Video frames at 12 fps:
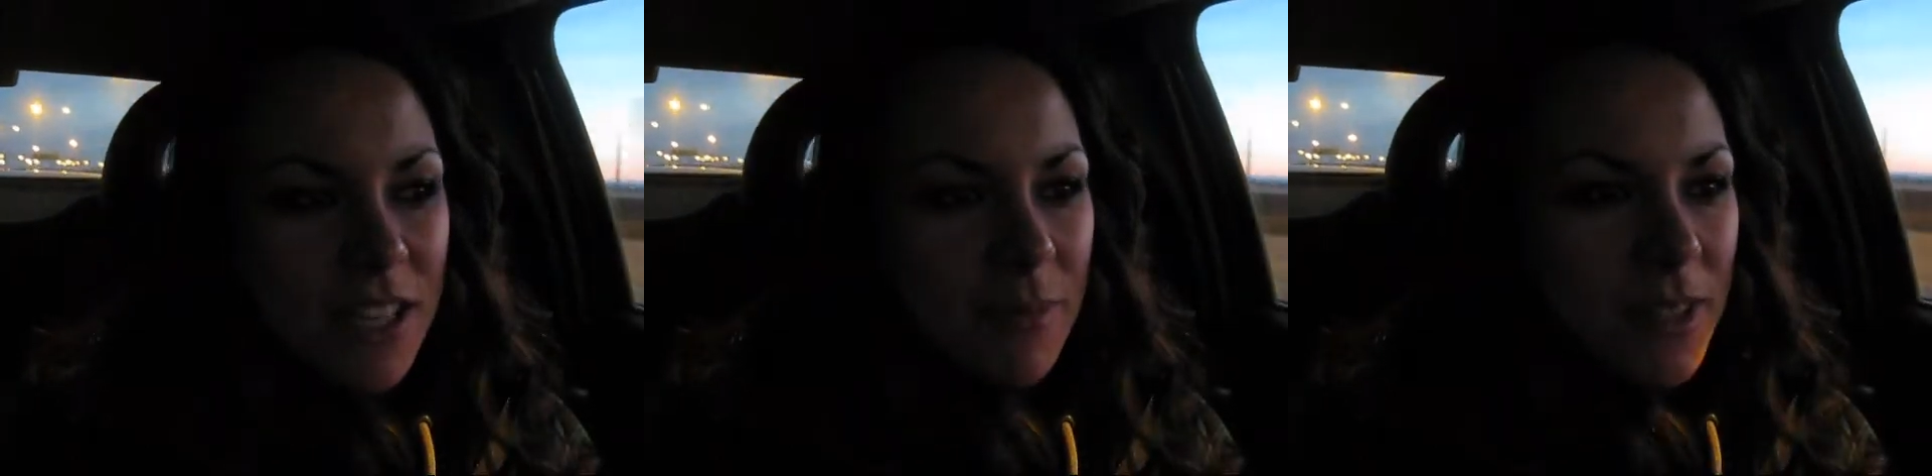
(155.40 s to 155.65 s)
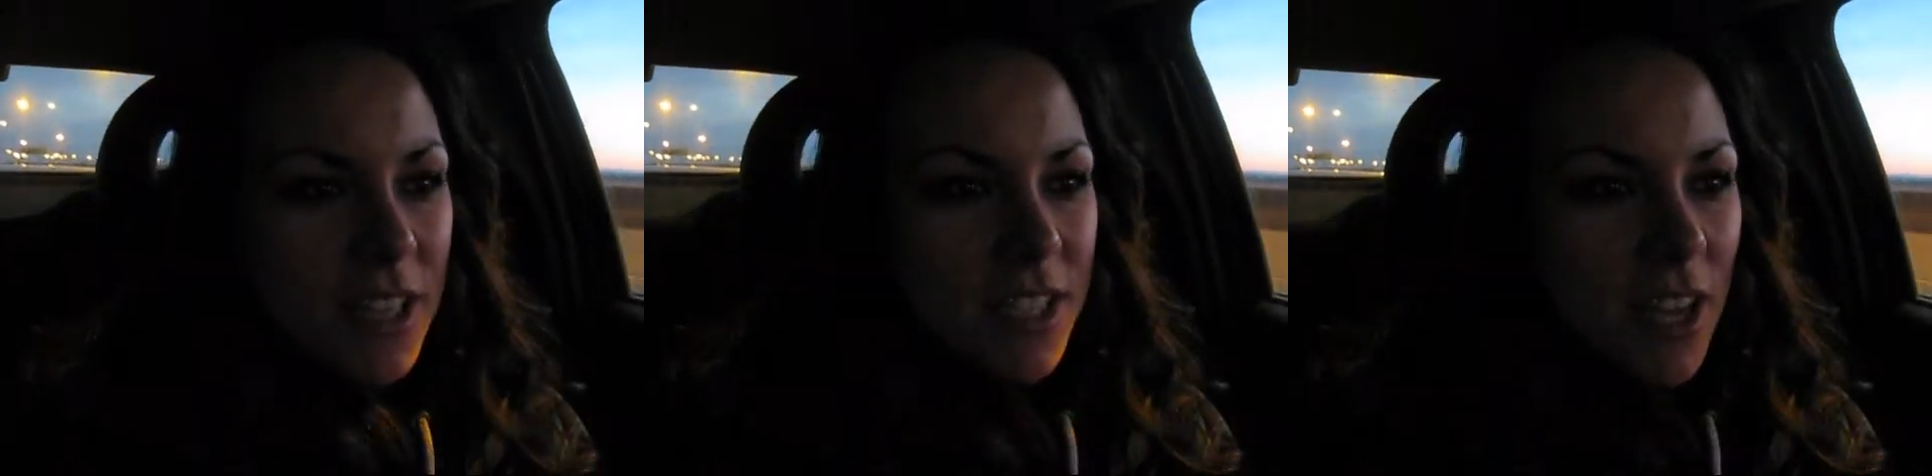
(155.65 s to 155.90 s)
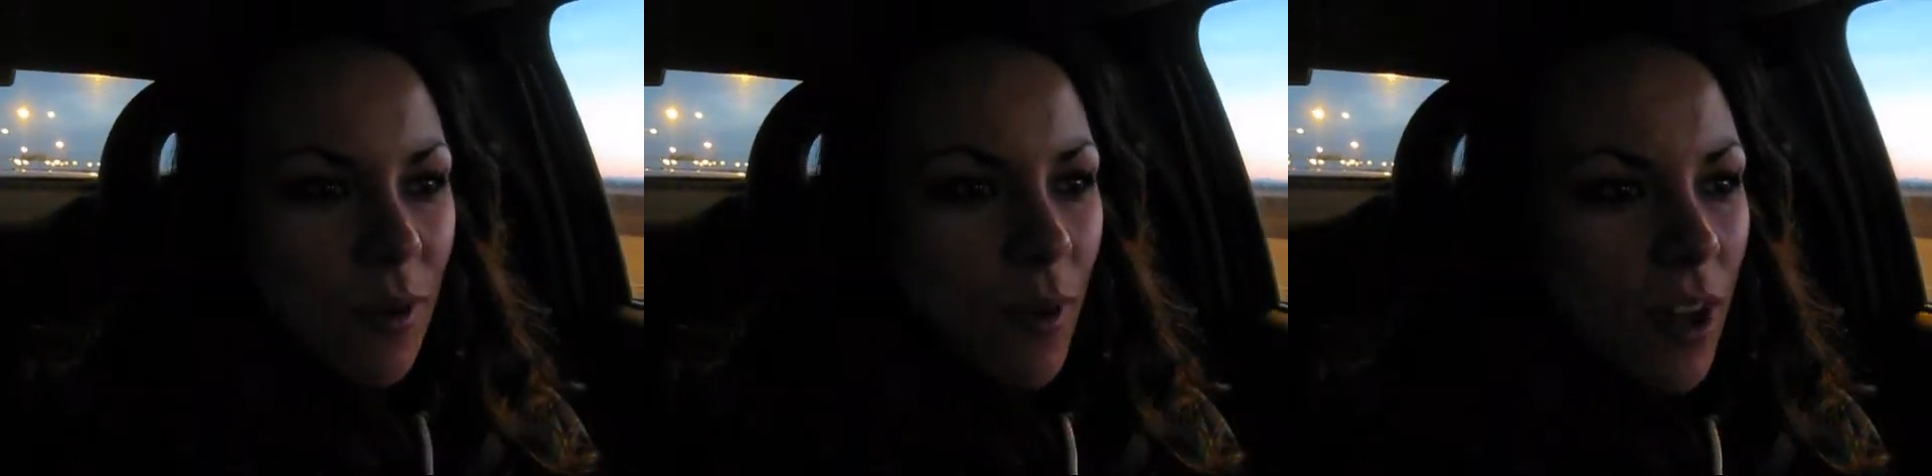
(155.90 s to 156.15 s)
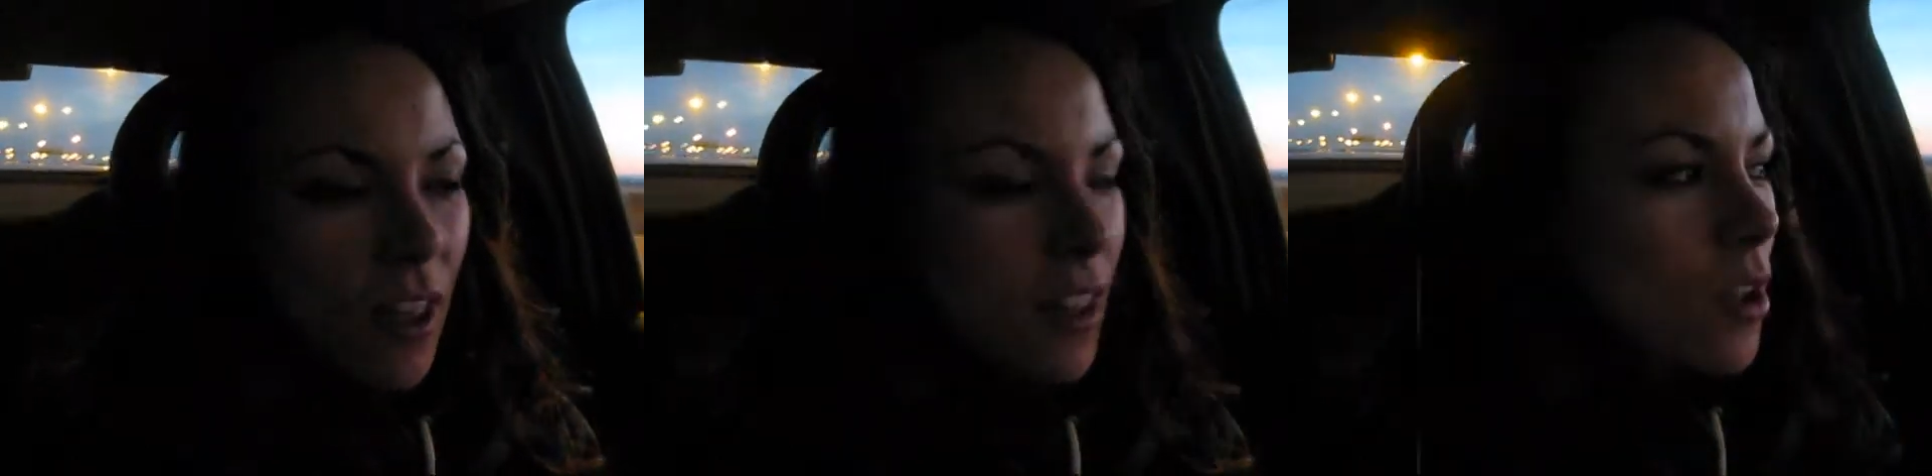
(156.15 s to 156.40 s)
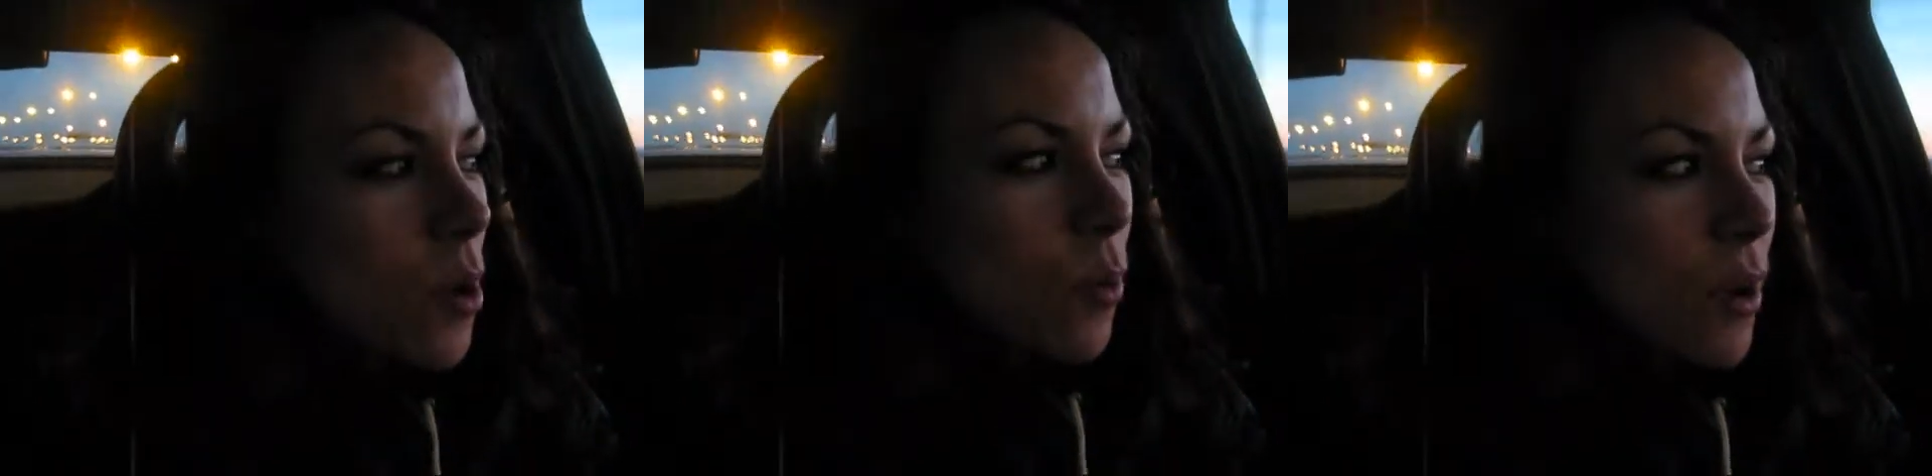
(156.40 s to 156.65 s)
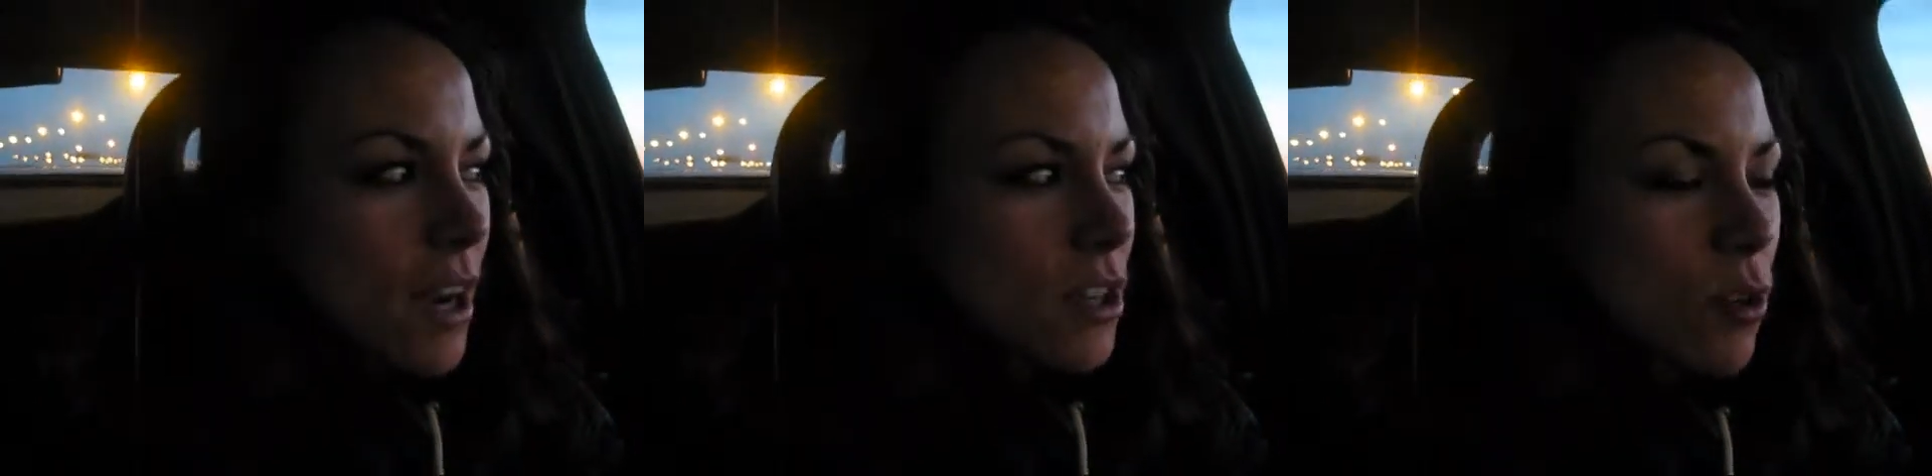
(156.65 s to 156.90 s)
me is like, well,
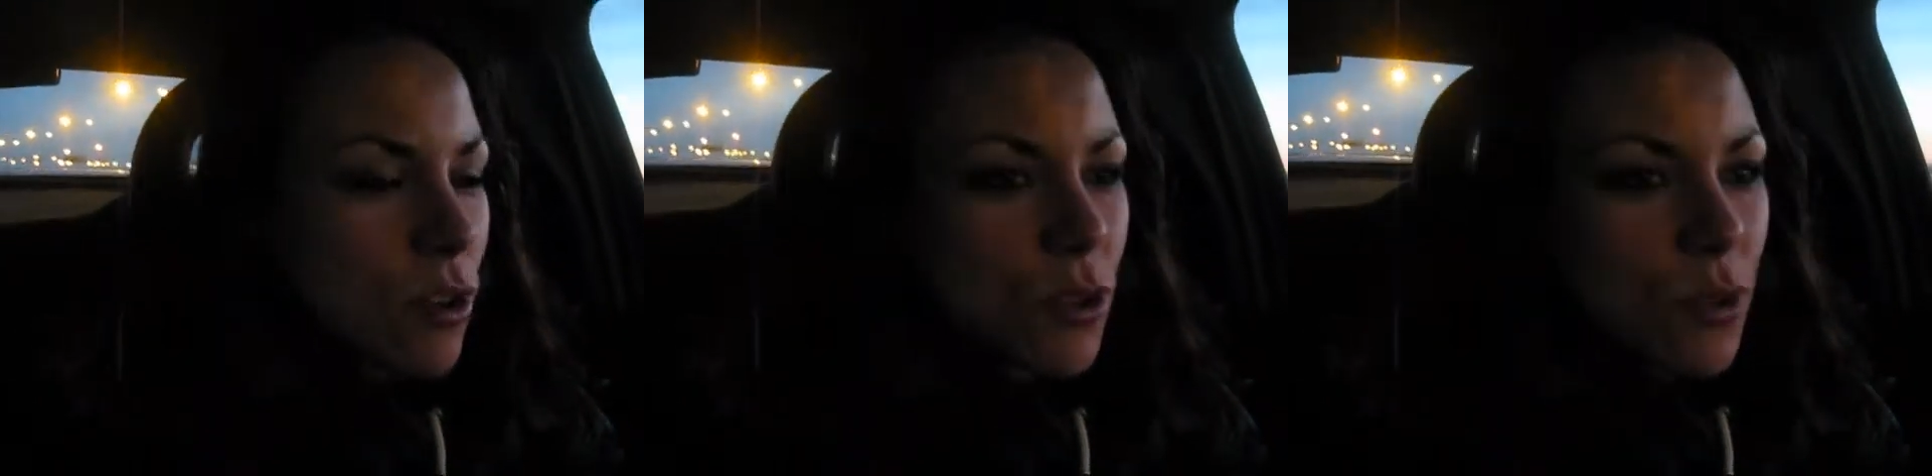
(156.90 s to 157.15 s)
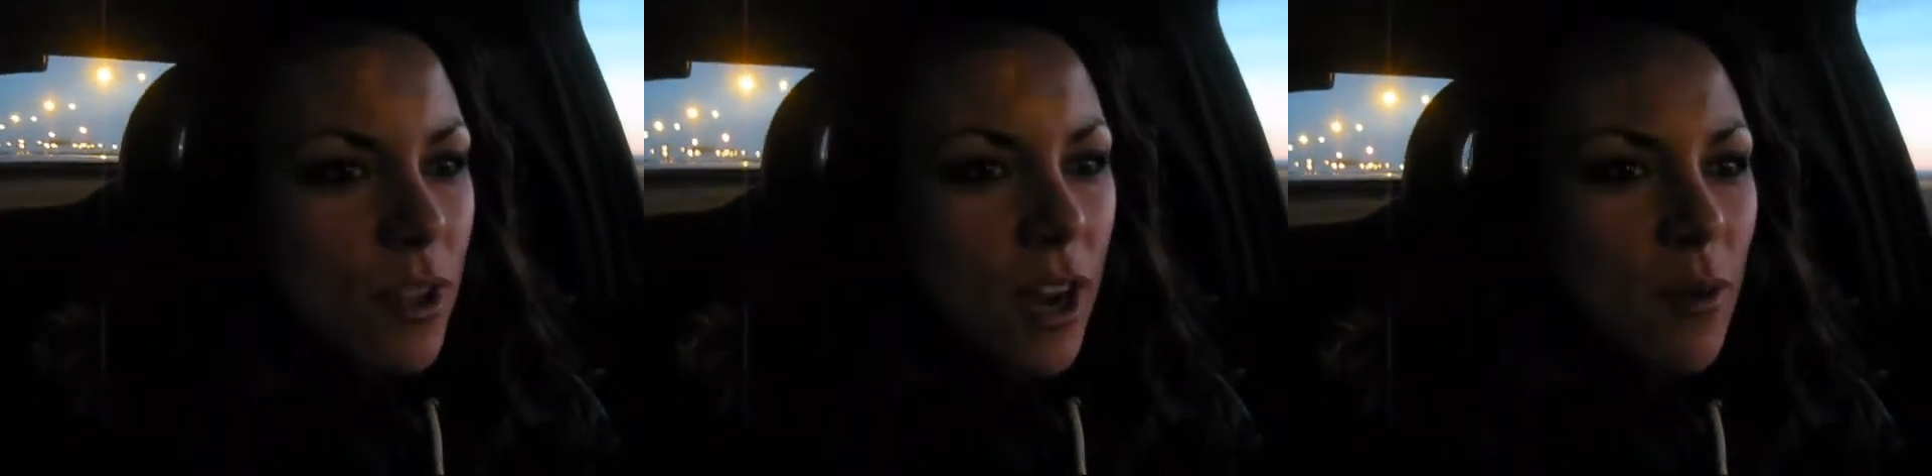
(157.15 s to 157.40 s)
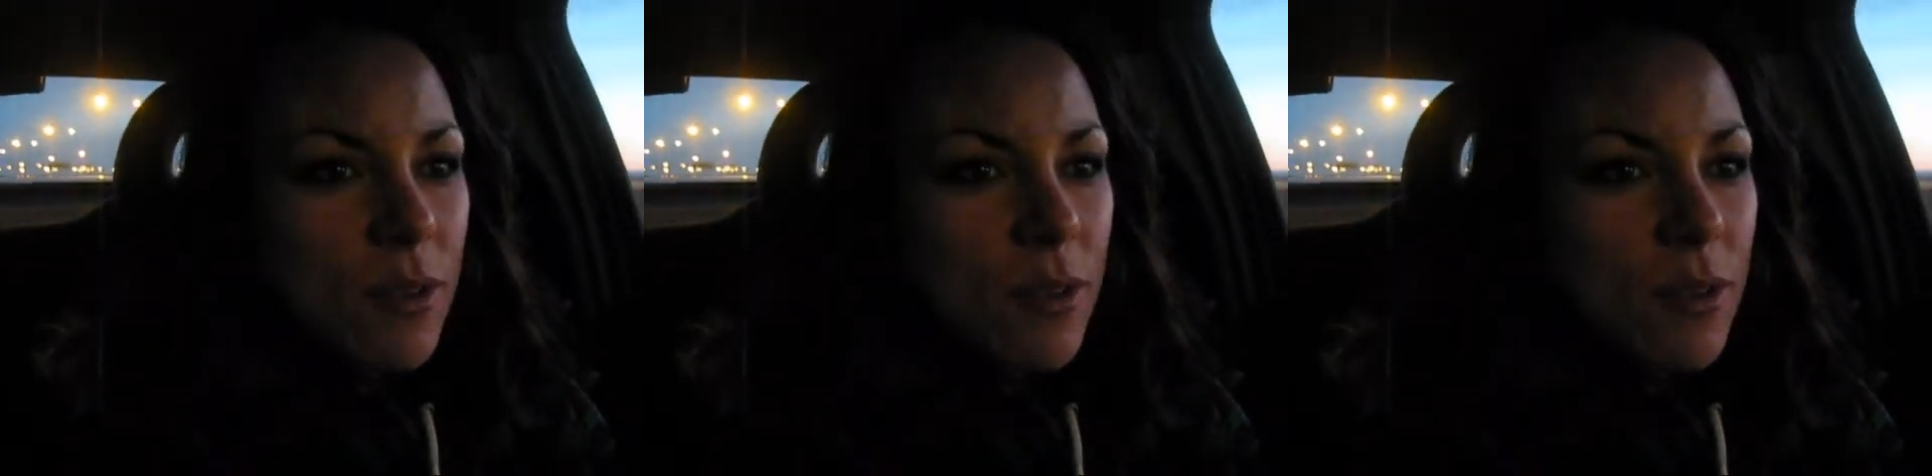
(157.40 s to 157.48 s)
when I told you that I